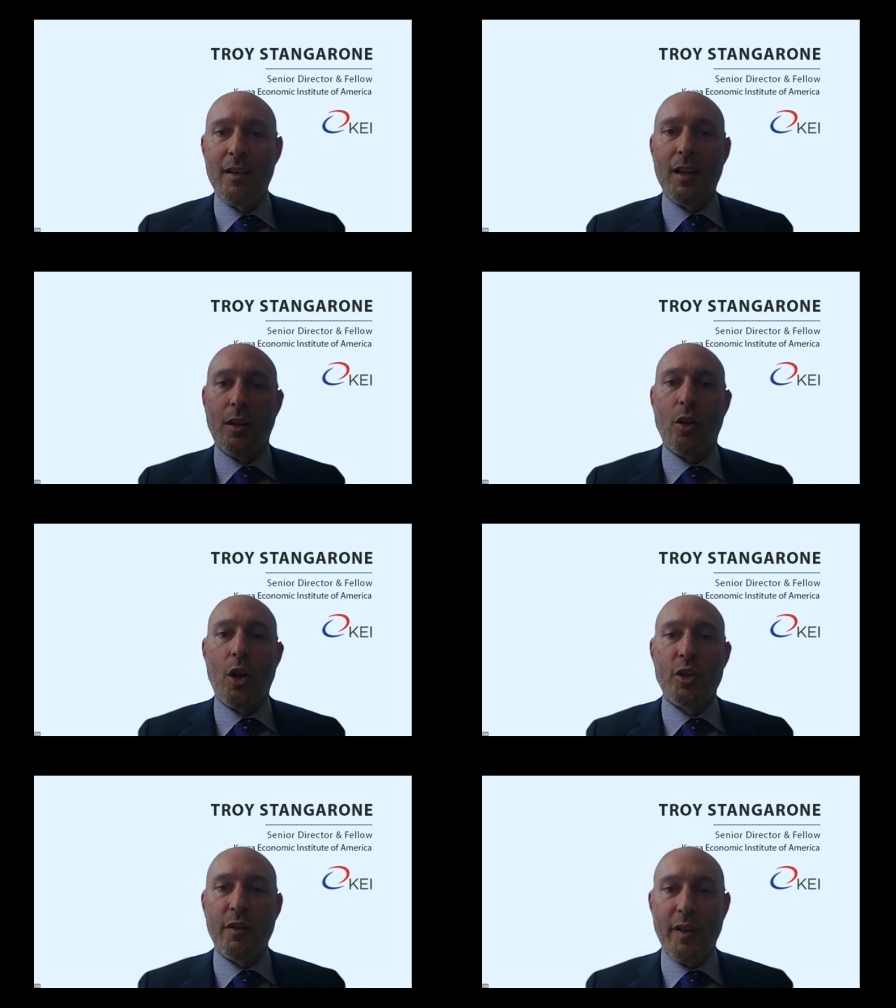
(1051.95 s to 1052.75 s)
It
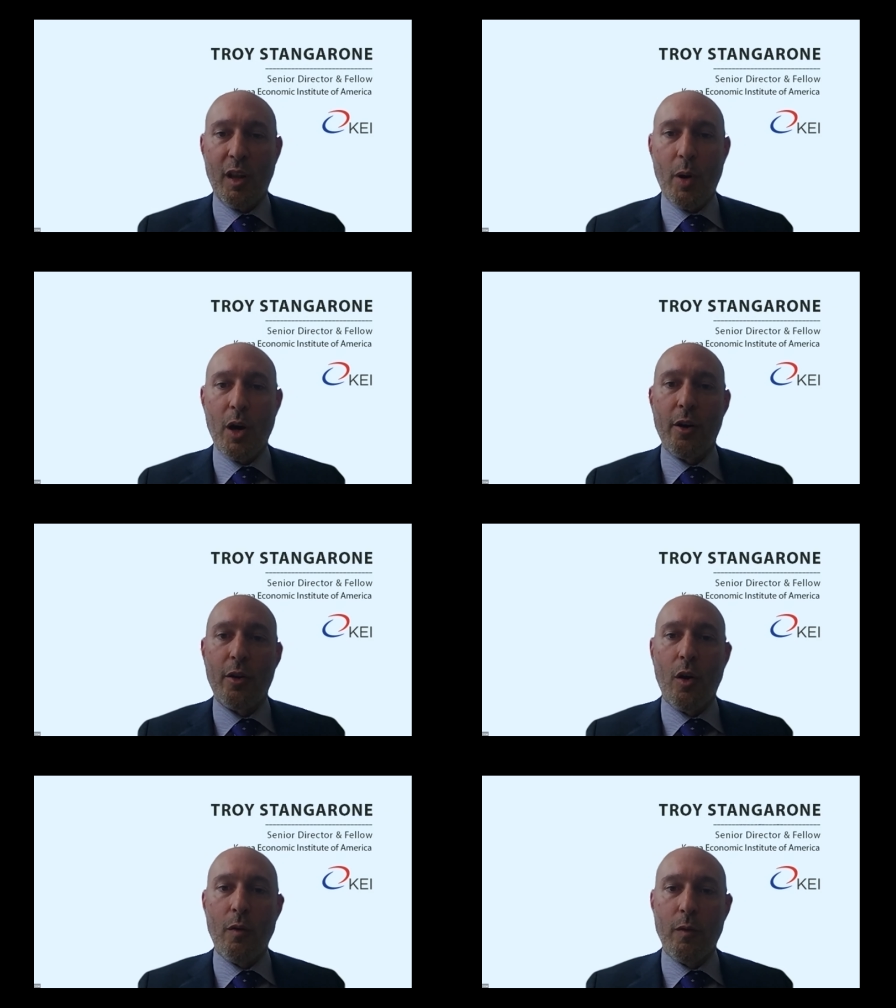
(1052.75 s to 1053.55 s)
largely fell apart
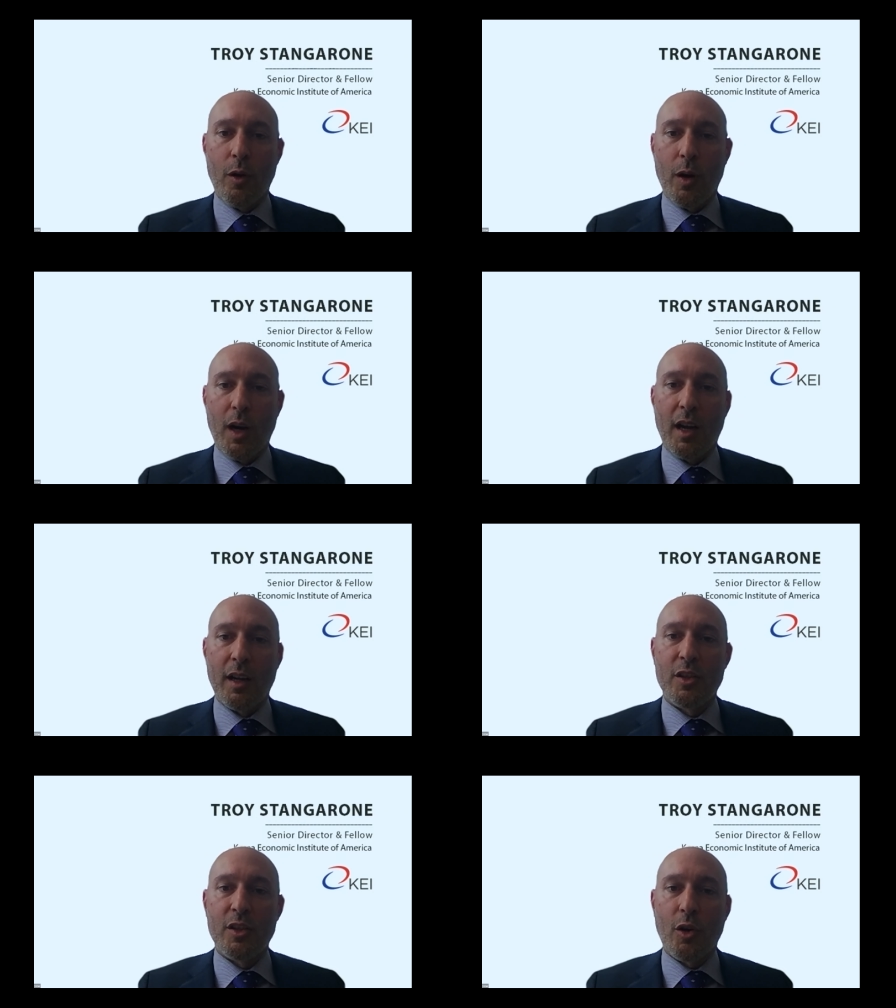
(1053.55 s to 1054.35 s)
over
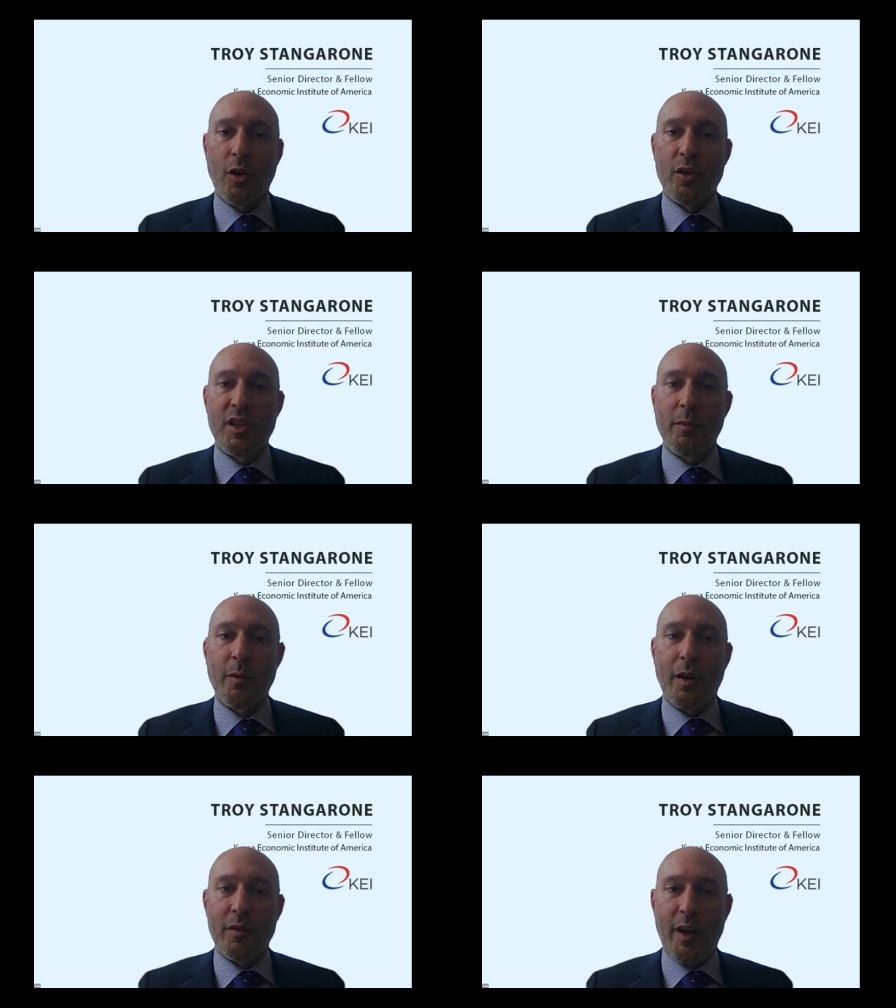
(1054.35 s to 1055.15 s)
concerns
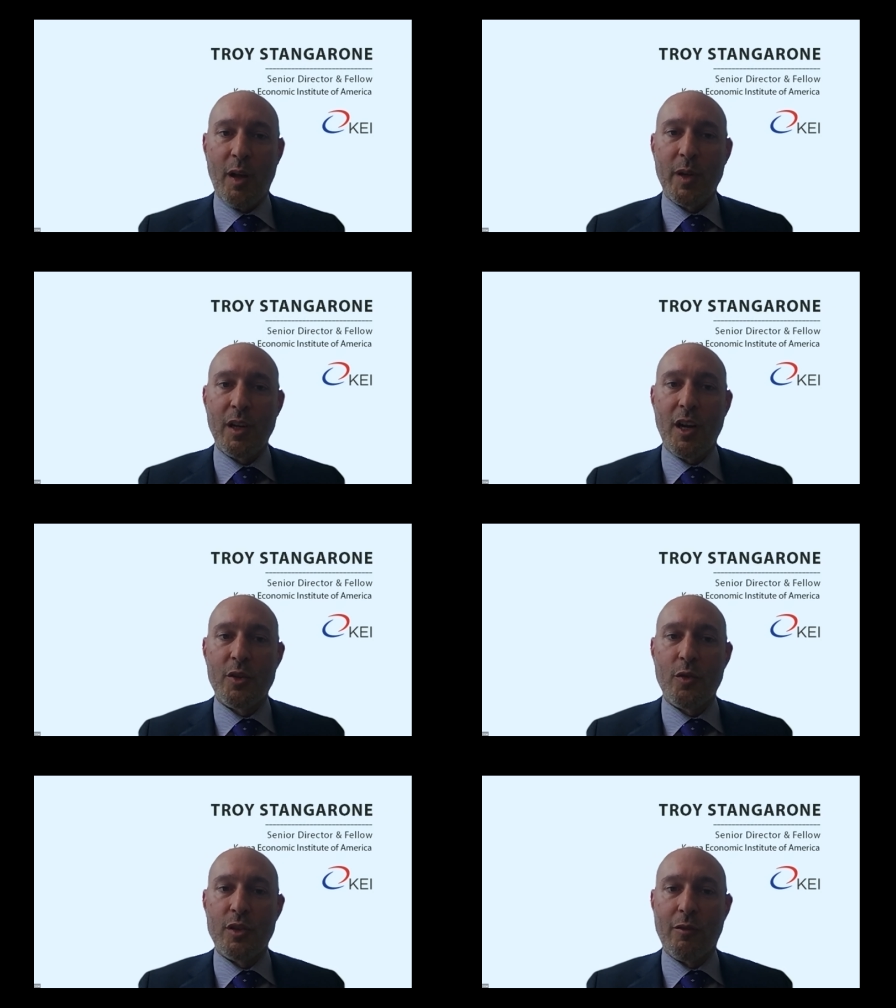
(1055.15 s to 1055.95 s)
of developing
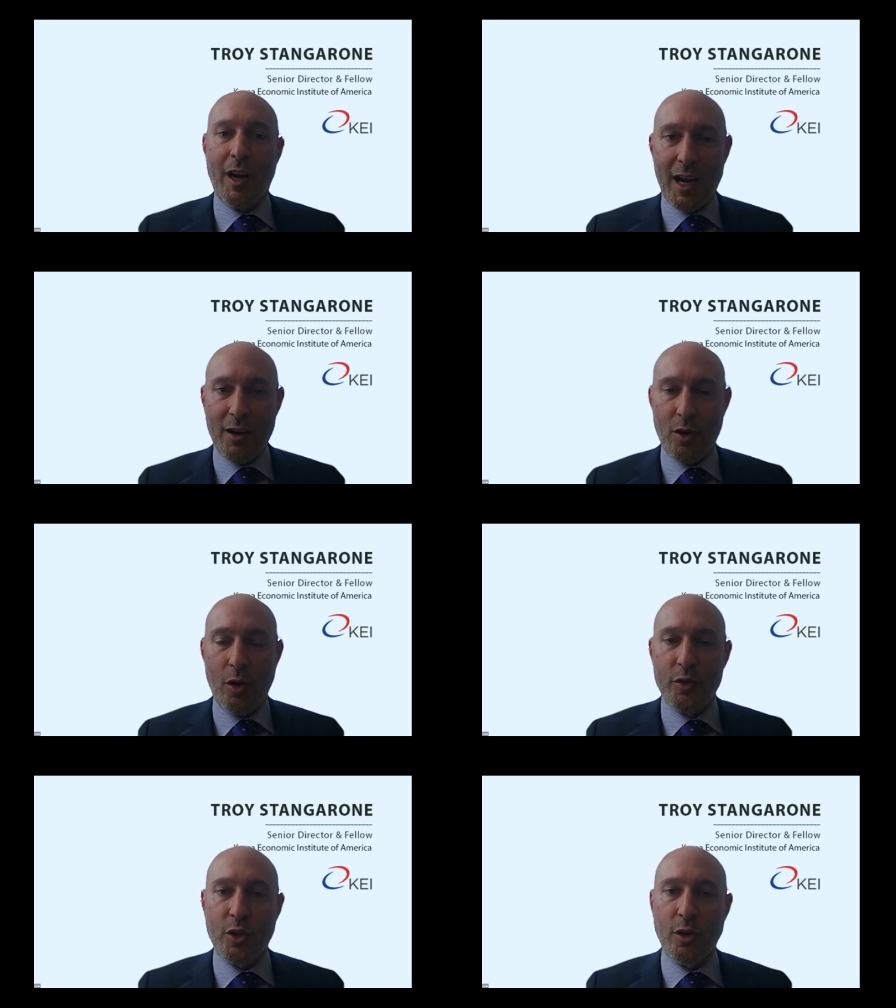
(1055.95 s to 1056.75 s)
countries over
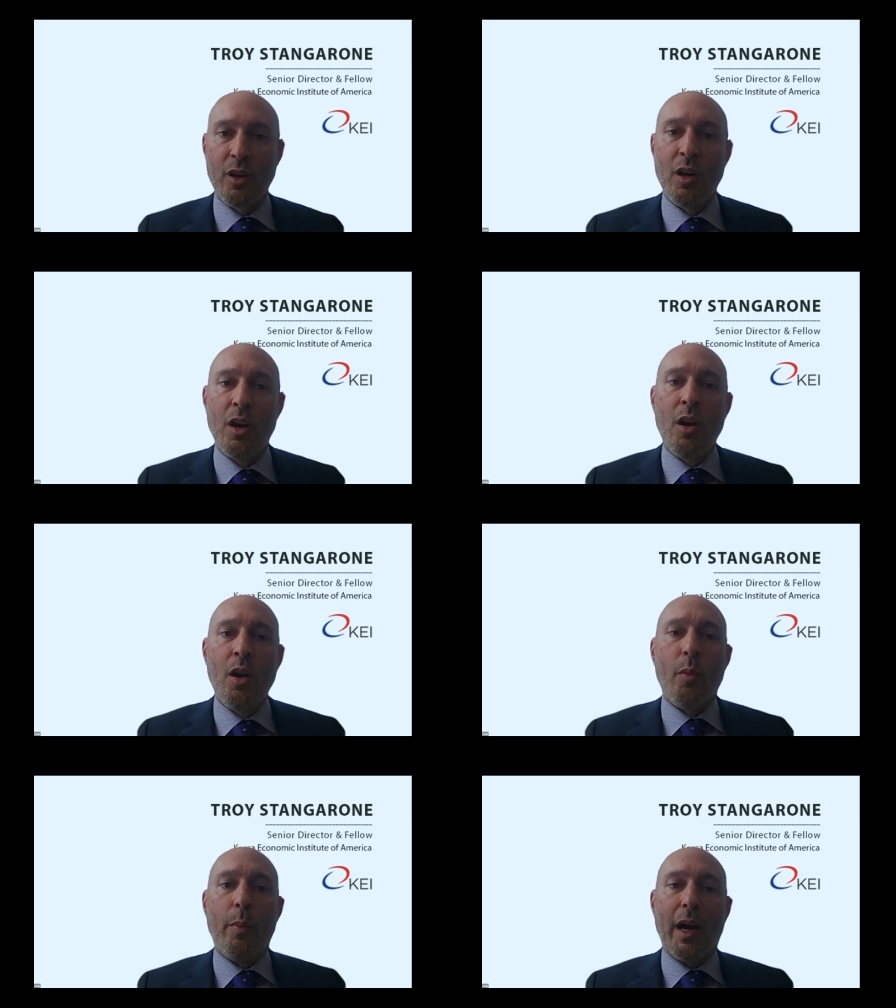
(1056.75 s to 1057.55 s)
agriculture.
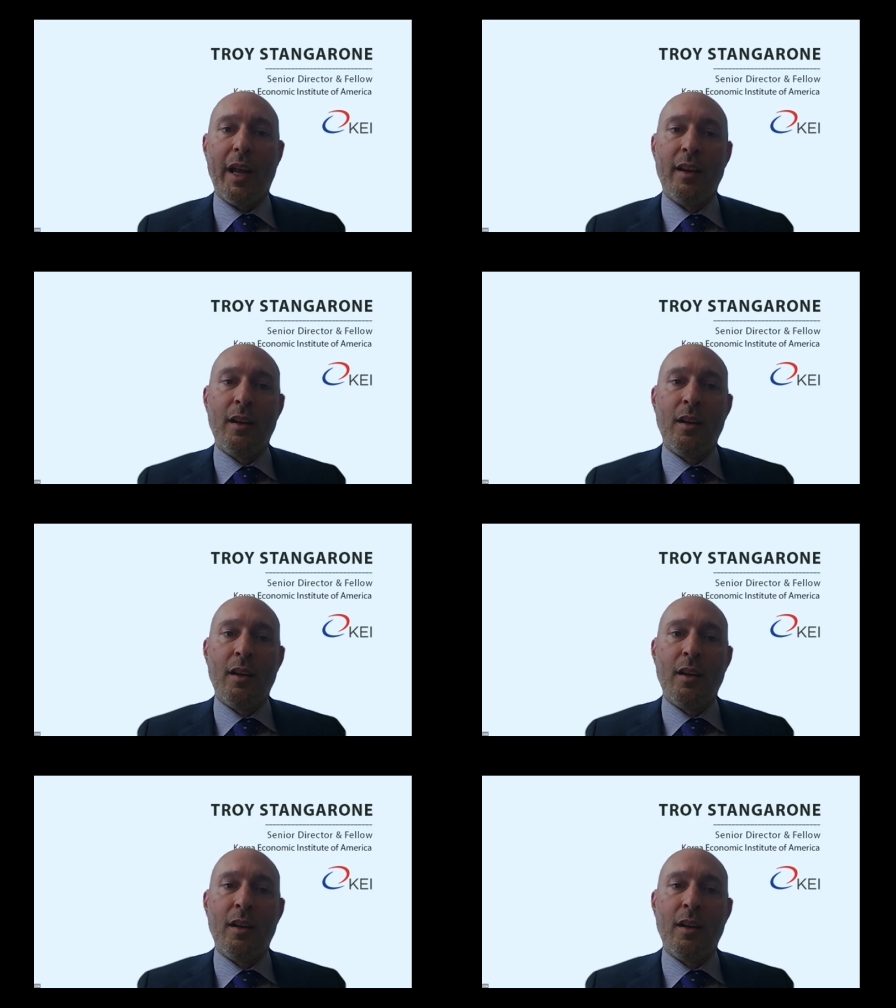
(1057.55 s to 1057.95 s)
But